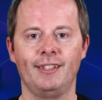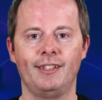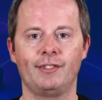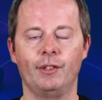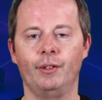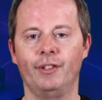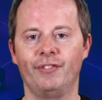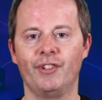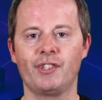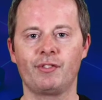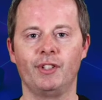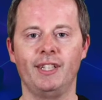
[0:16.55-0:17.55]
So the
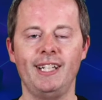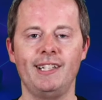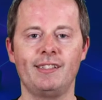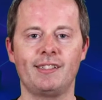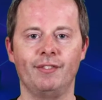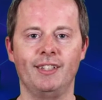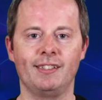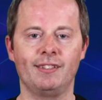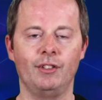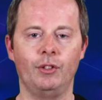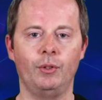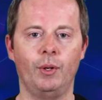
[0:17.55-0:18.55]
first release of this
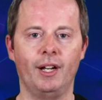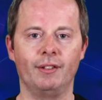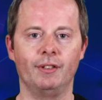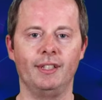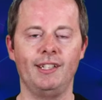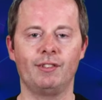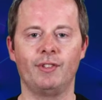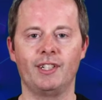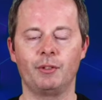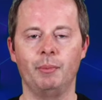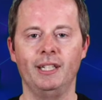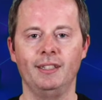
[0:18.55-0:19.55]
new release
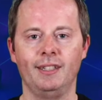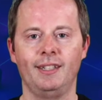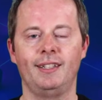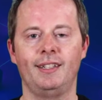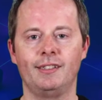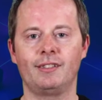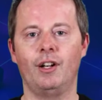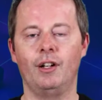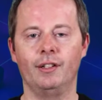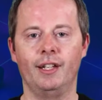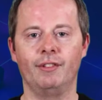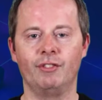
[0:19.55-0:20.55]
regimen is
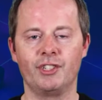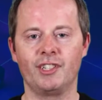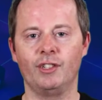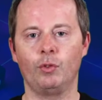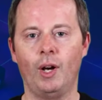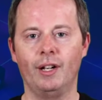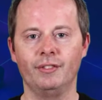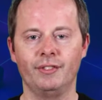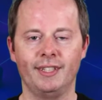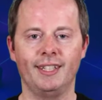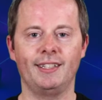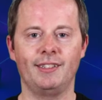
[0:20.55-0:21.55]
called version 12,
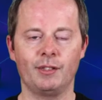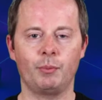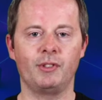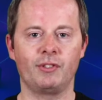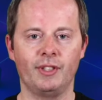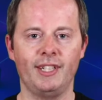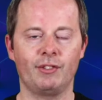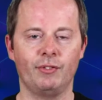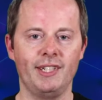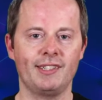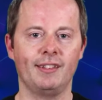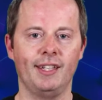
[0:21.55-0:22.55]
and that just was released
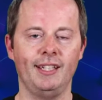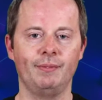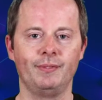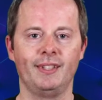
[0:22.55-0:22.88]
recently.